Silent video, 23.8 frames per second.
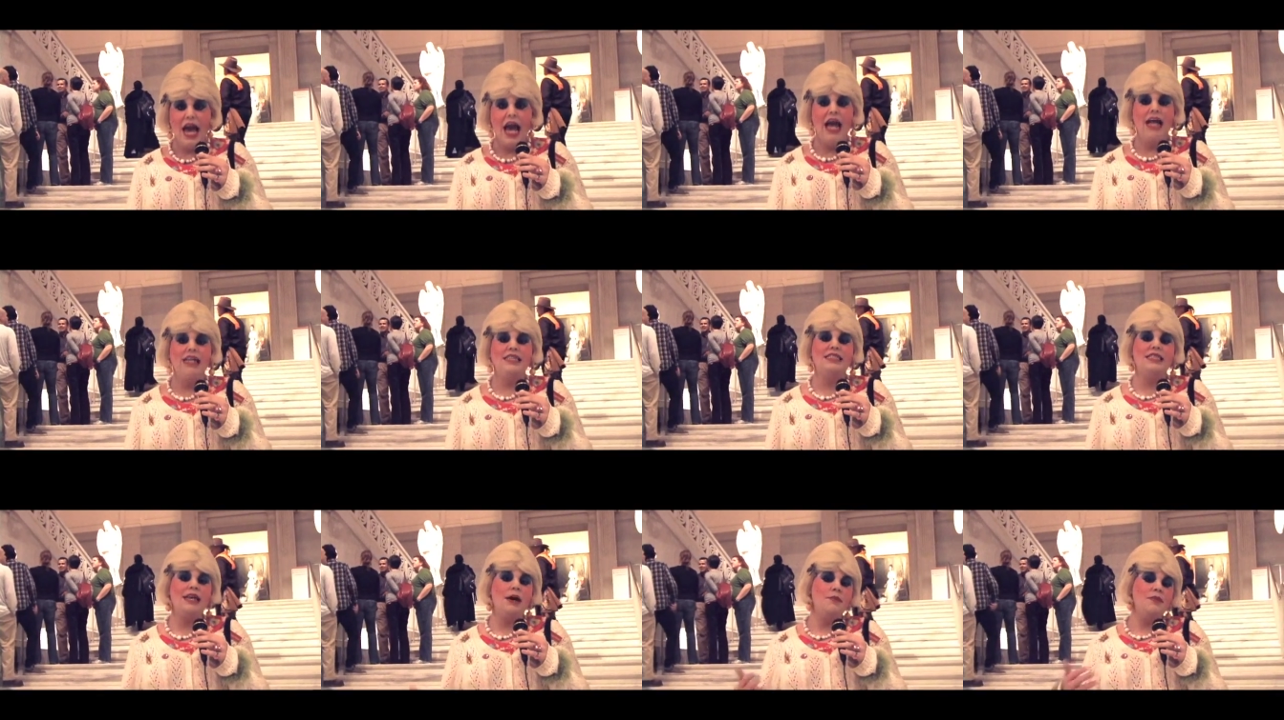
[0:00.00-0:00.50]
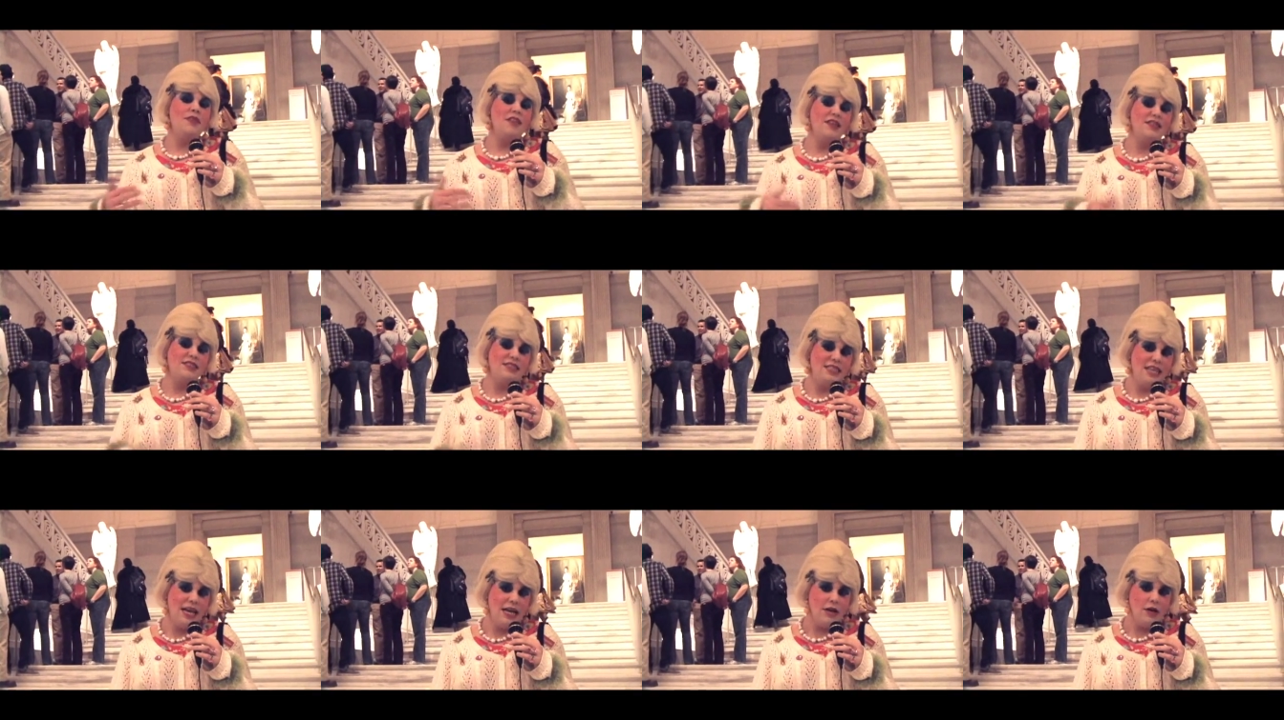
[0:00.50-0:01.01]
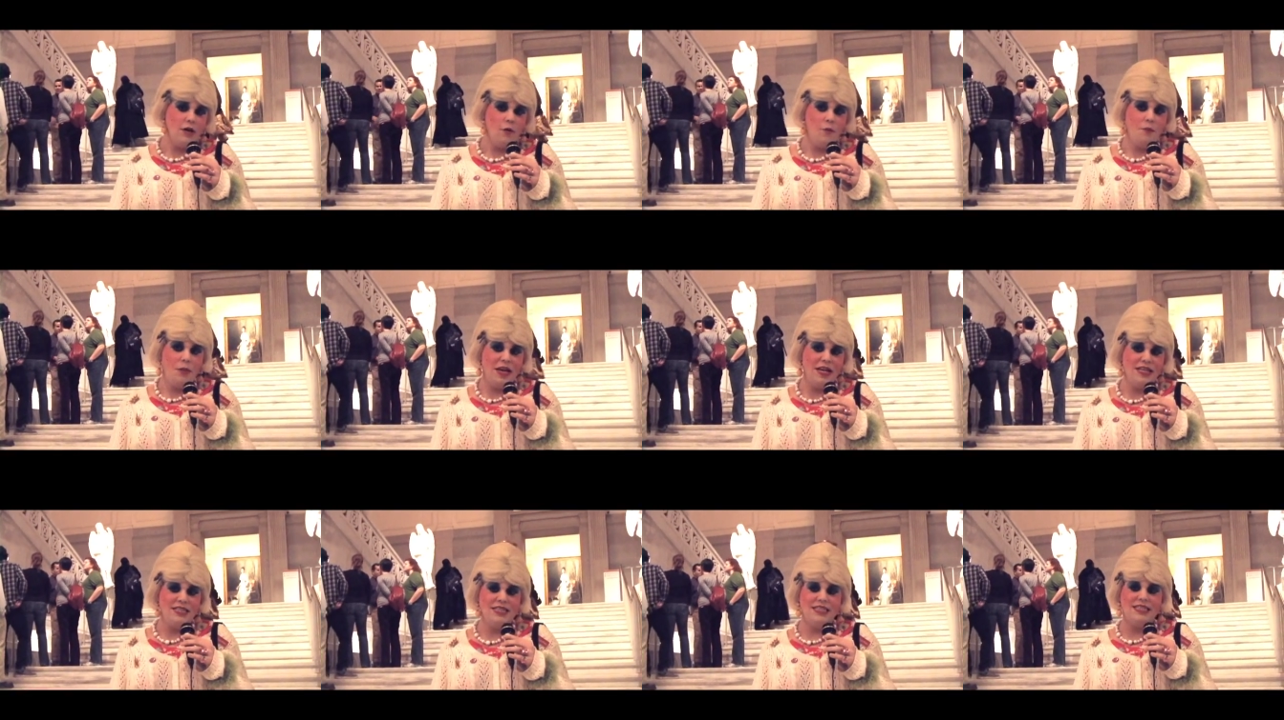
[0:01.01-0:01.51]
and some of the single
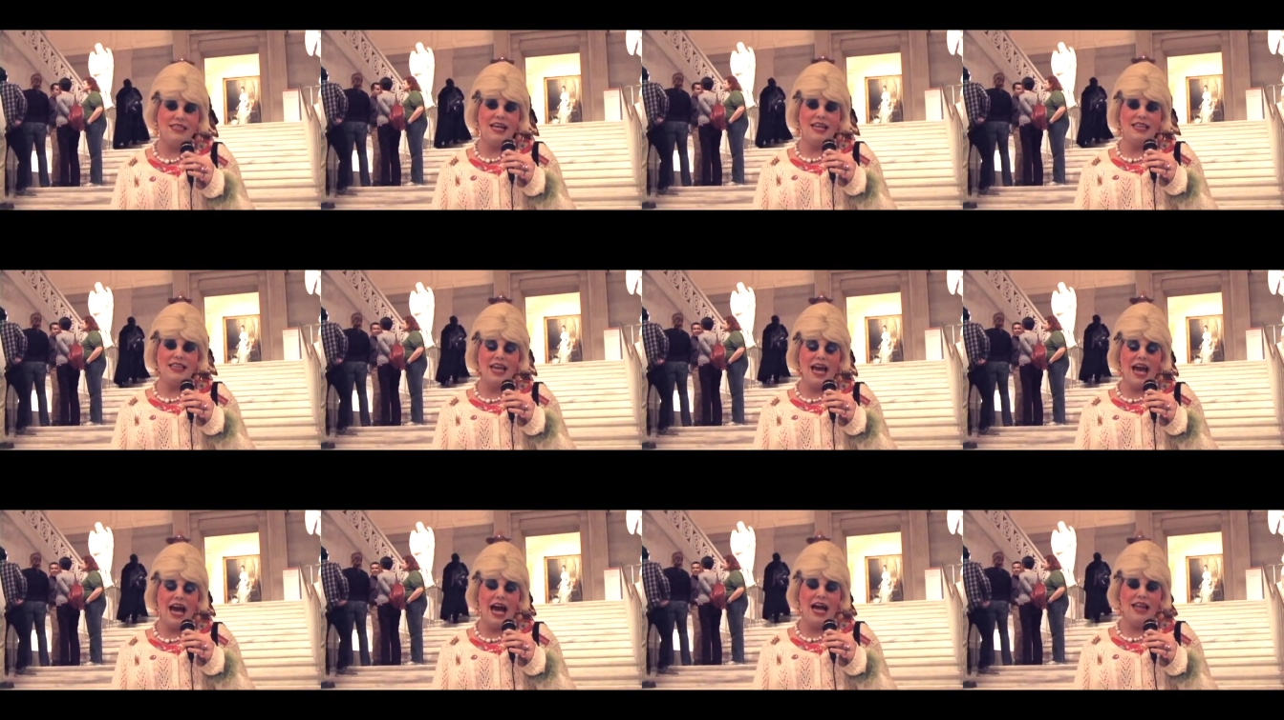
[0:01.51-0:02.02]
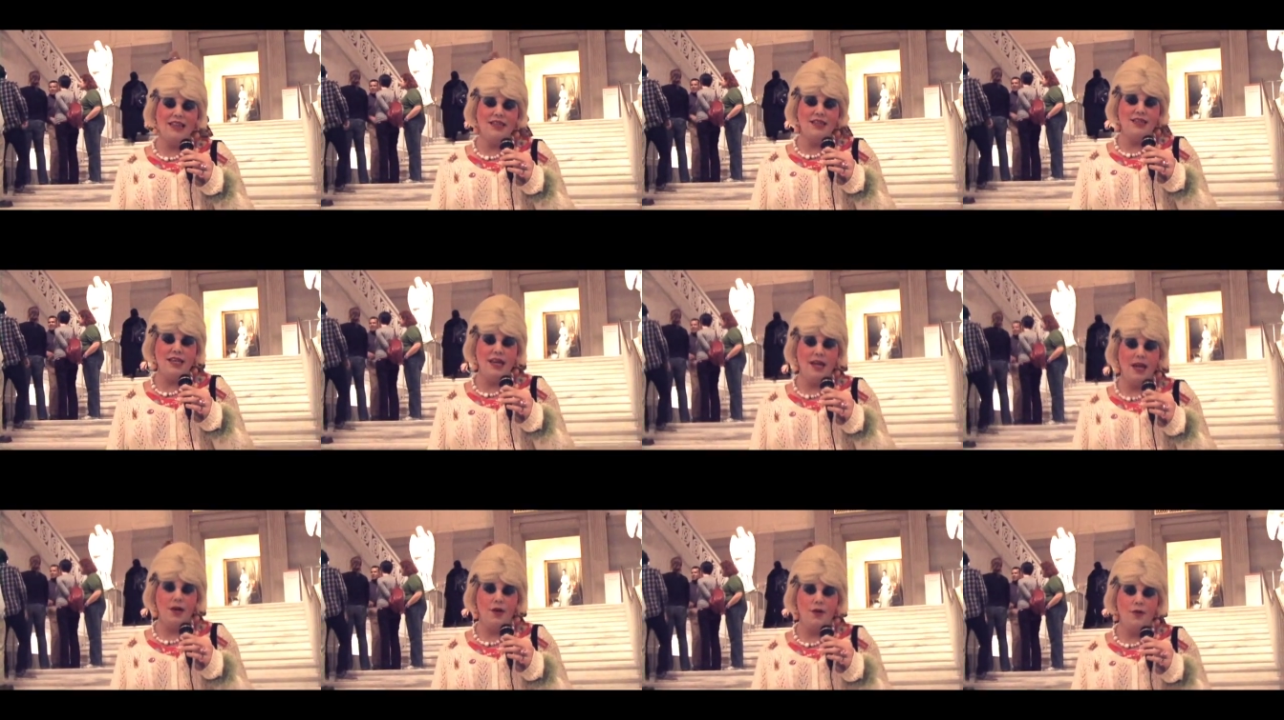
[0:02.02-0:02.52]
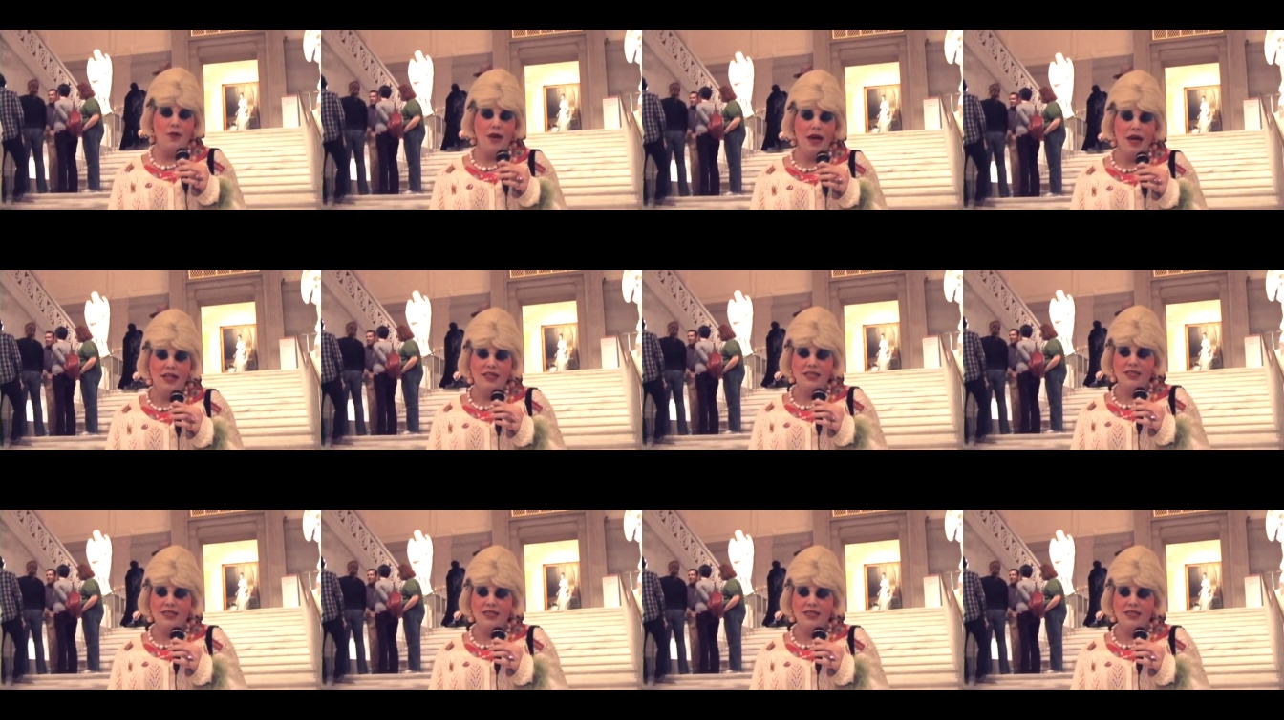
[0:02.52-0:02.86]
pieces that they had to do